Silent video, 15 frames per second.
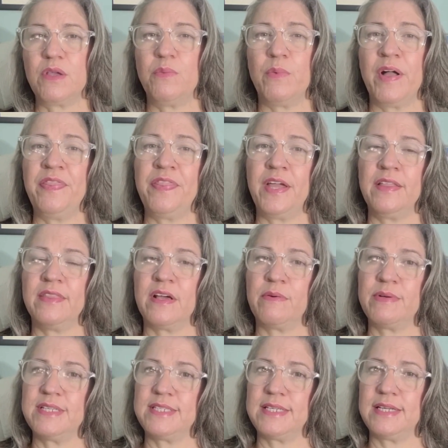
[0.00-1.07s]
One thing
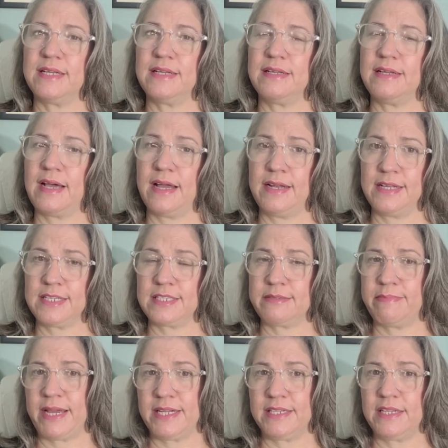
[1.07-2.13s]
that was
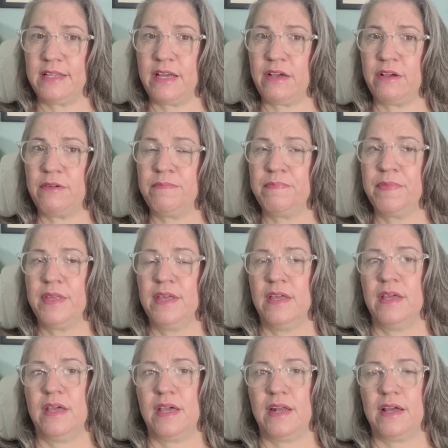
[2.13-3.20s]
unexpected, though,
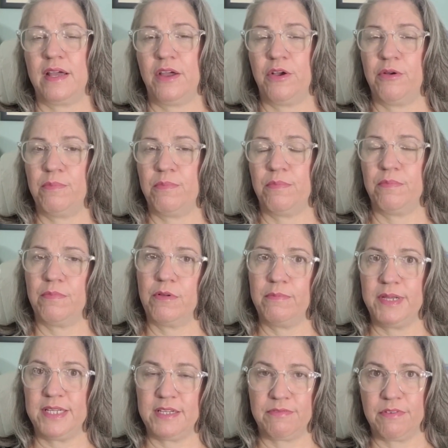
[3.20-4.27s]
and I hope will
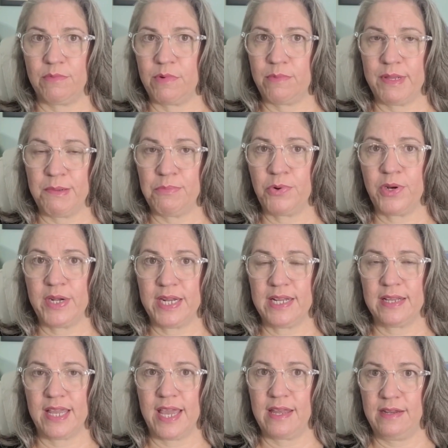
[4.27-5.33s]
be different when we board
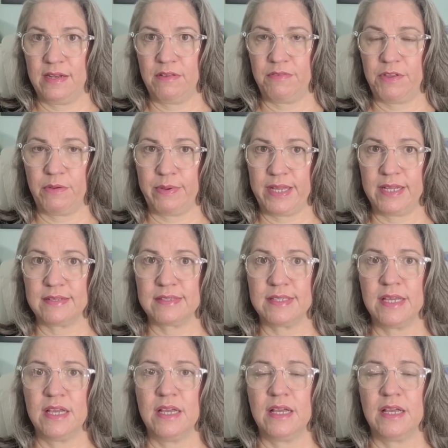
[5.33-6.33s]
again in a few weeks.